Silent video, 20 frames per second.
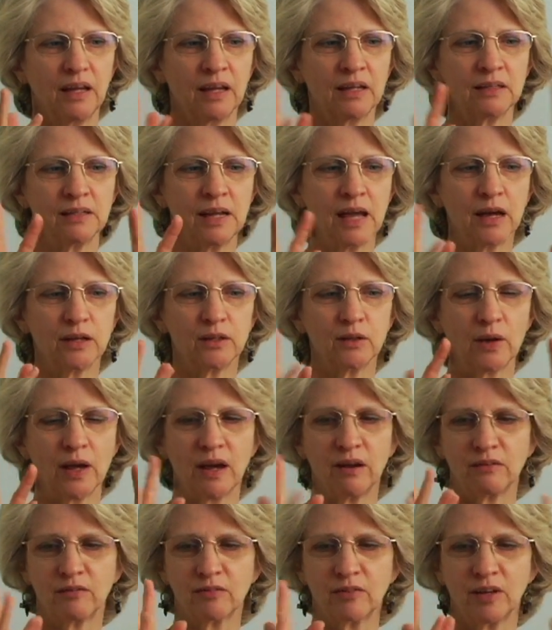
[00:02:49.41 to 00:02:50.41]
And now you
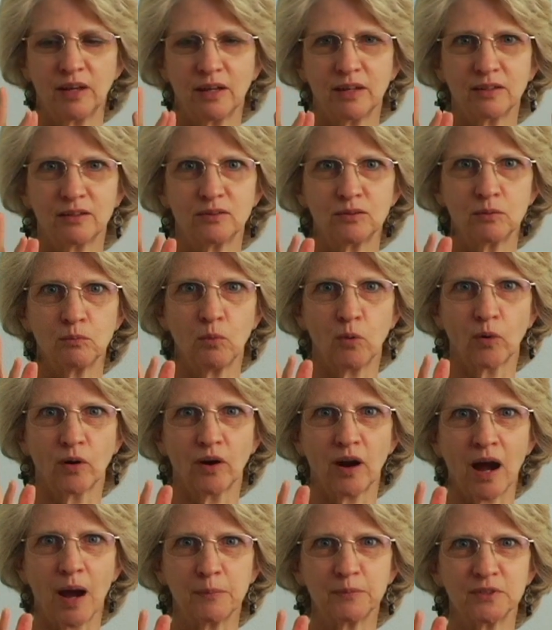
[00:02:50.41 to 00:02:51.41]
have some
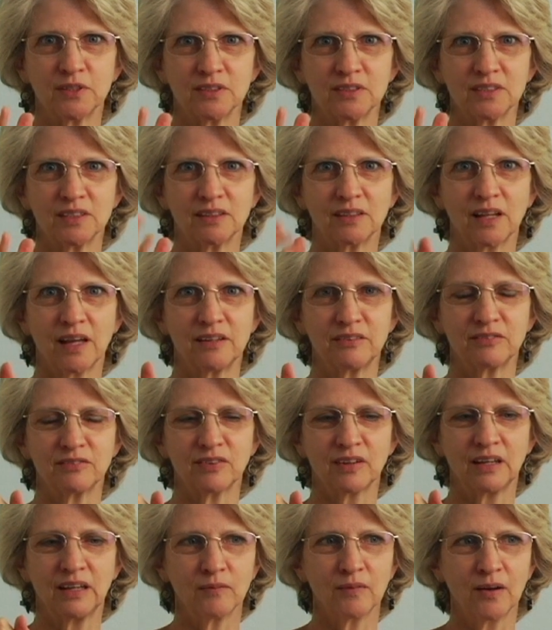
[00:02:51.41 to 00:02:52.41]
more options in life.
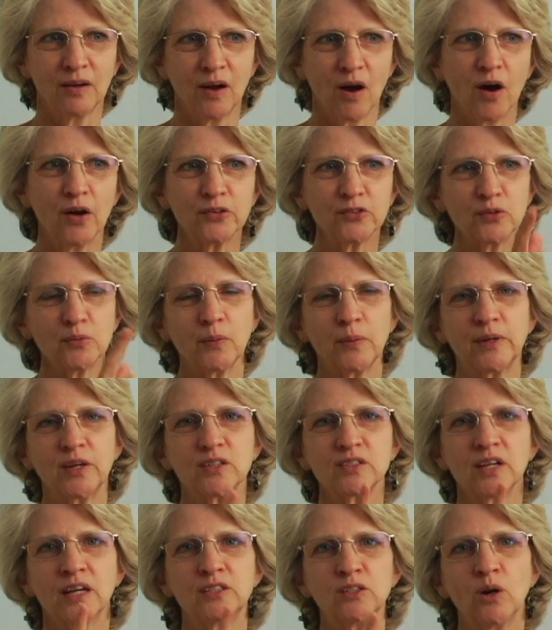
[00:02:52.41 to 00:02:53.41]
Also,
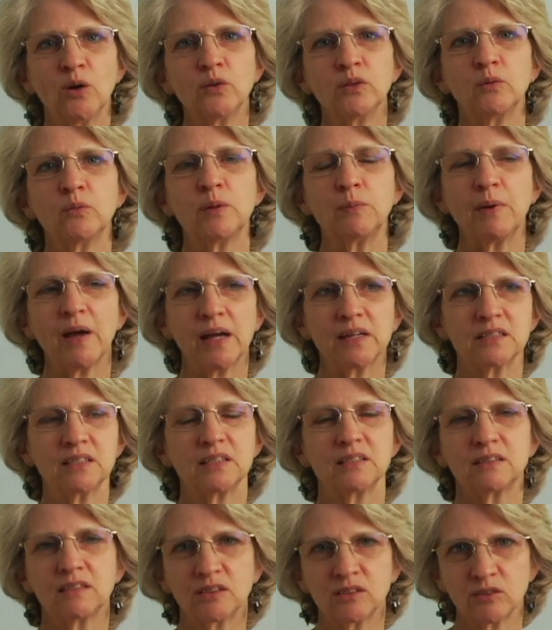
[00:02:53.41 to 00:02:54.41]
because I know that we pass
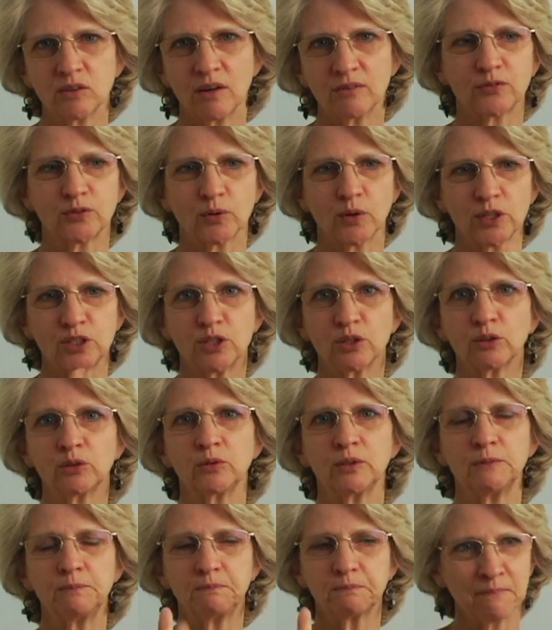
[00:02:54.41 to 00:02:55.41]
these things off to our
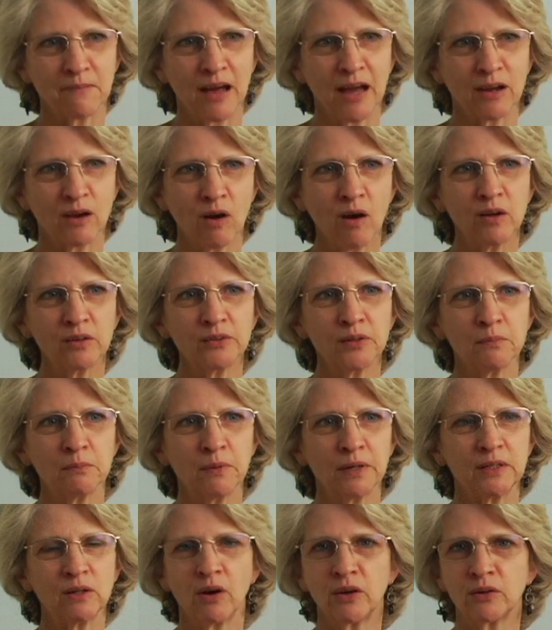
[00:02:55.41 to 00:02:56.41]
children, I called up
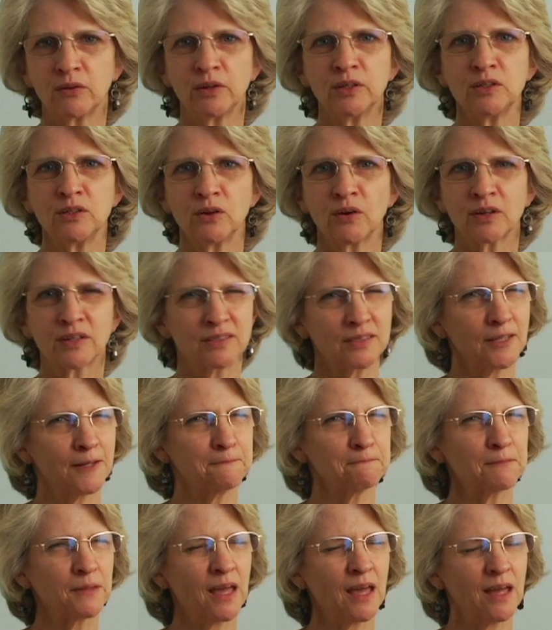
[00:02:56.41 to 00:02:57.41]
my daughter in New York and
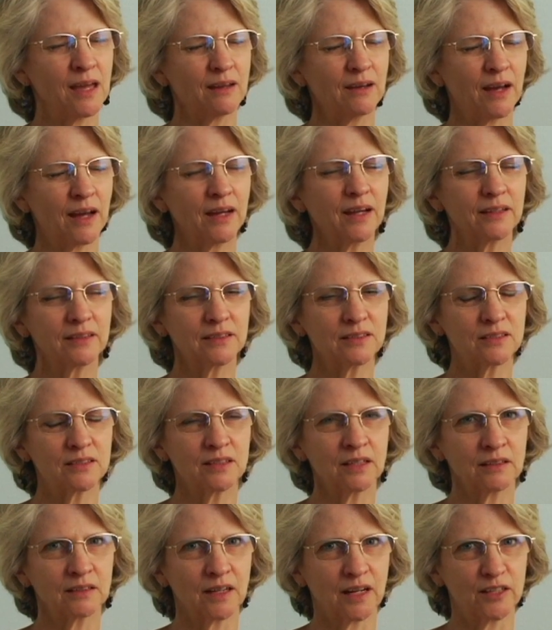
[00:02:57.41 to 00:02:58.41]
said, "Hey, I got this
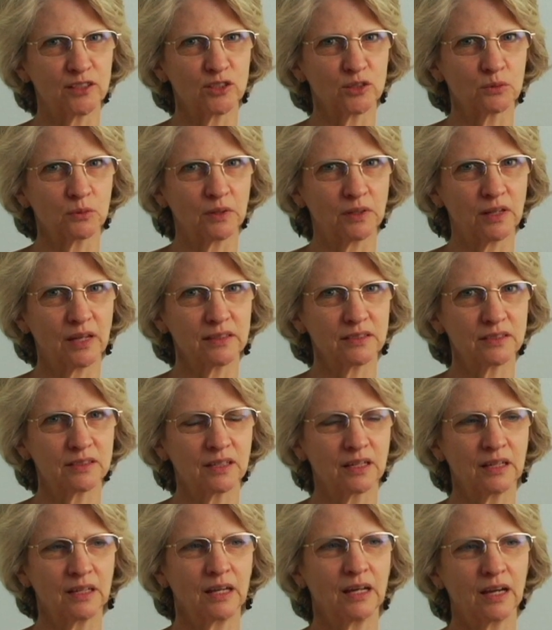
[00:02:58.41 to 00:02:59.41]
thing that I just realized.